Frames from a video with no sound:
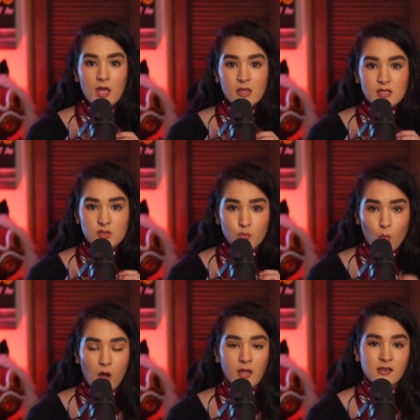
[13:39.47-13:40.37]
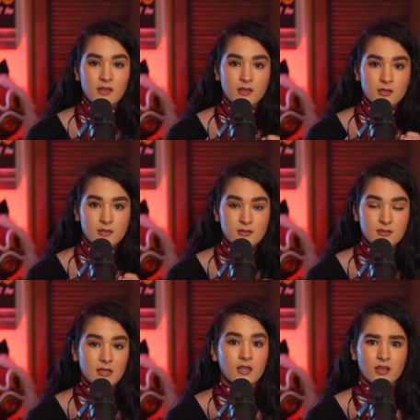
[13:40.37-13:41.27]
this one
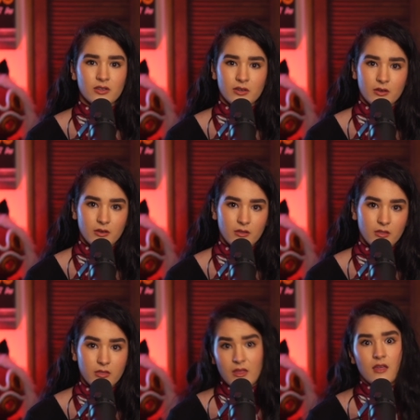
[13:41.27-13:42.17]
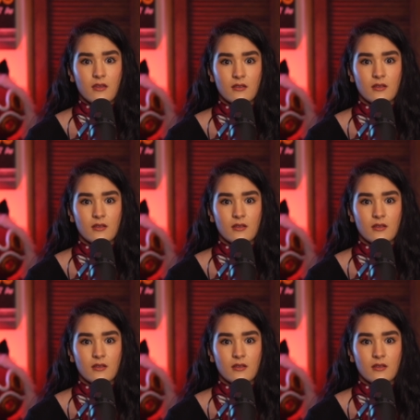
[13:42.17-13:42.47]
singular thing.